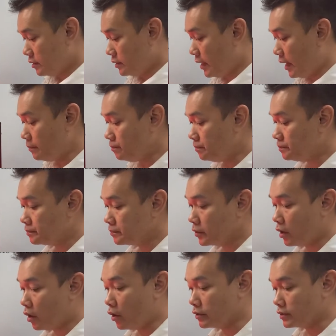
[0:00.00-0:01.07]
then
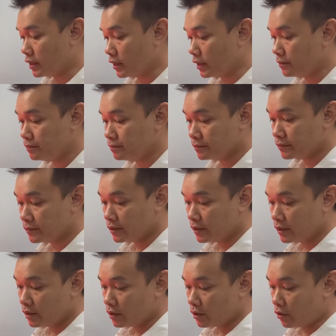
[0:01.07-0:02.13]
on the
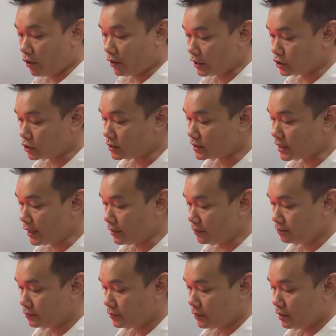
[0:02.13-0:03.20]
connection
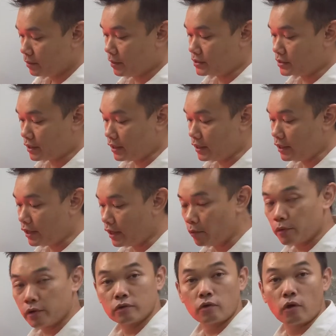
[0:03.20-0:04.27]
side, basically here
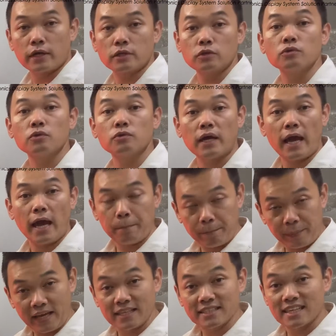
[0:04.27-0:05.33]
we connected to the
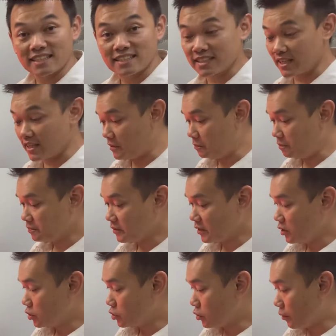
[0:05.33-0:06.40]
NPN sensor.
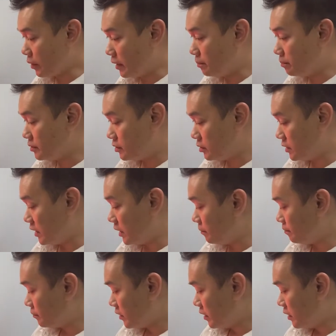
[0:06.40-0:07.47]
So you can
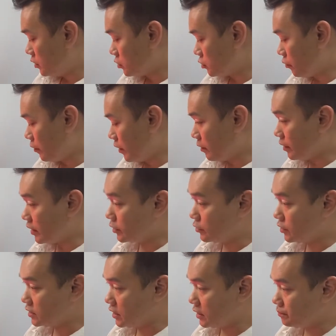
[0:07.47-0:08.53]
see, so we're
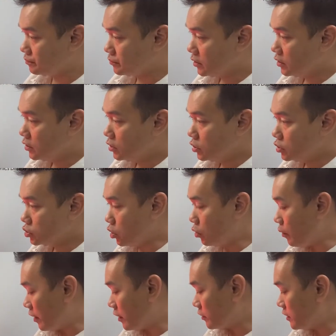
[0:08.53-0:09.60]
increasing.
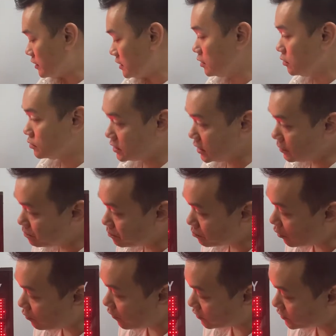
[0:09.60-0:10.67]
So while increasing, you see
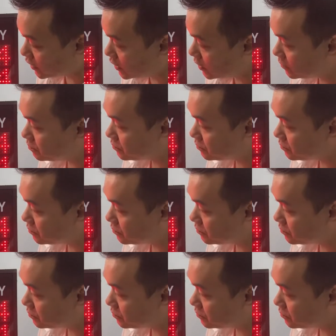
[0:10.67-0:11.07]
both of the